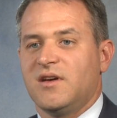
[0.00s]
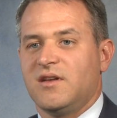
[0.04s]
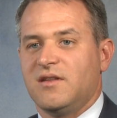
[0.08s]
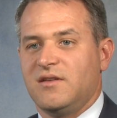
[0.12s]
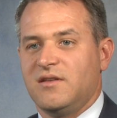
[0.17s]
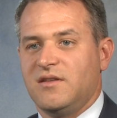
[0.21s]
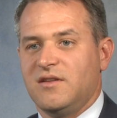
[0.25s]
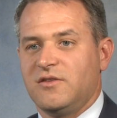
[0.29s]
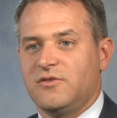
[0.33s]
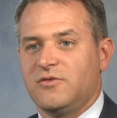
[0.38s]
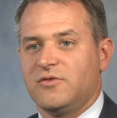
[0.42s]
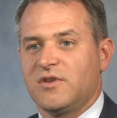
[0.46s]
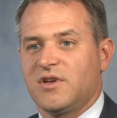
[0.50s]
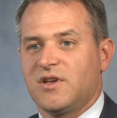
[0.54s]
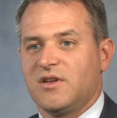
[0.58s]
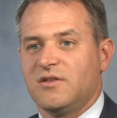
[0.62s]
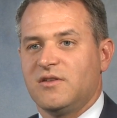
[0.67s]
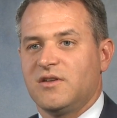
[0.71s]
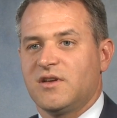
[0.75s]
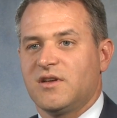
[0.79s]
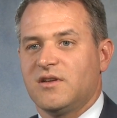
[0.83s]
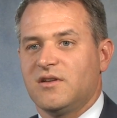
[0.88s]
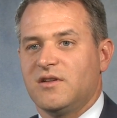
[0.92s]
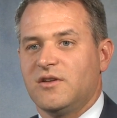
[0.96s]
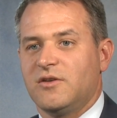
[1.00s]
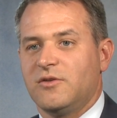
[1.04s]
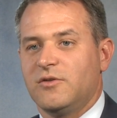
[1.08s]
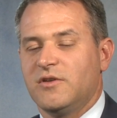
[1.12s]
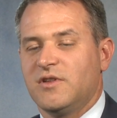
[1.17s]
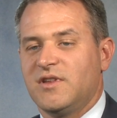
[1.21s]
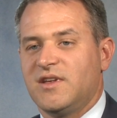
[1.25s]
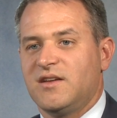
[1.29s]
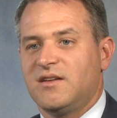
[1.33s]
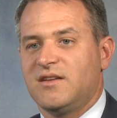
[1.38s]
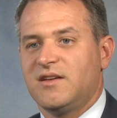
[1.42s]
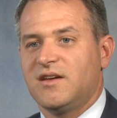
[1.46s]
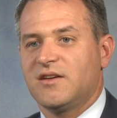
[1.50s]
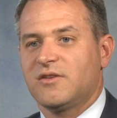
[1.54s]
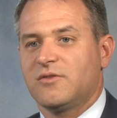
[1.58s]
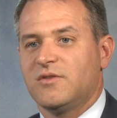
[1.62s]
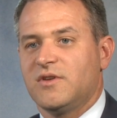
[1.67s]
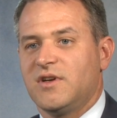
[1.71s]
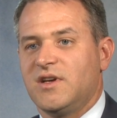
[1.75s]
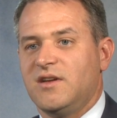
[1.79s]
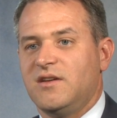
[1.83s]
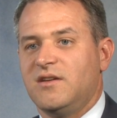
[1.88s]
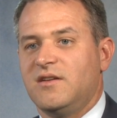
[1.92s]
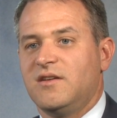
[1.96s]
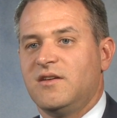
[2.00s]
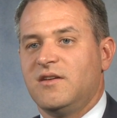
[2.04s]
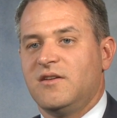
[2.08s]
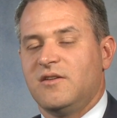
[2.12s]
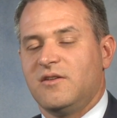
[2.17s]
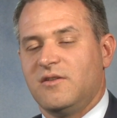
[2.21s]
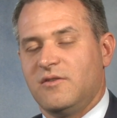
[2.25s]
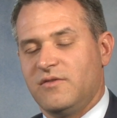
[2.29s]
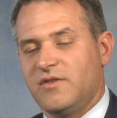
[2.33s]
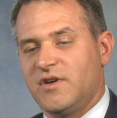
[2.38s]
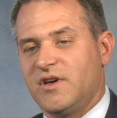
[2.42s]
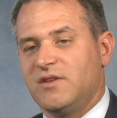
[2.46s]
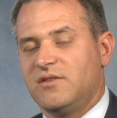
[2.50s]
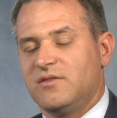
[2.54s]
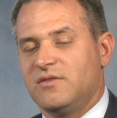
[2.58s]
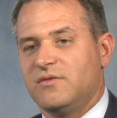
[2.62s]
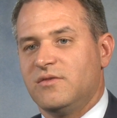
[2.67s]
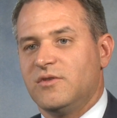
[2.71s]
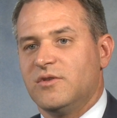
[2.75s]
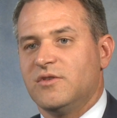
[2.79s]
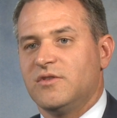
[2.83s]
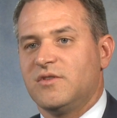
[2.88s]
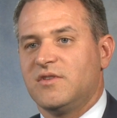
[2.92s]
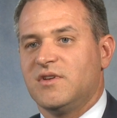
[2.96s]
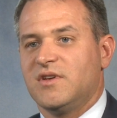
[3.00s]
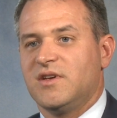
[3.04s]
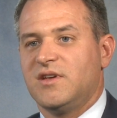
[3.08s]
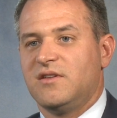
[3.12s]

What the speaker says: the district can look at lowering that tax rate or vice versa.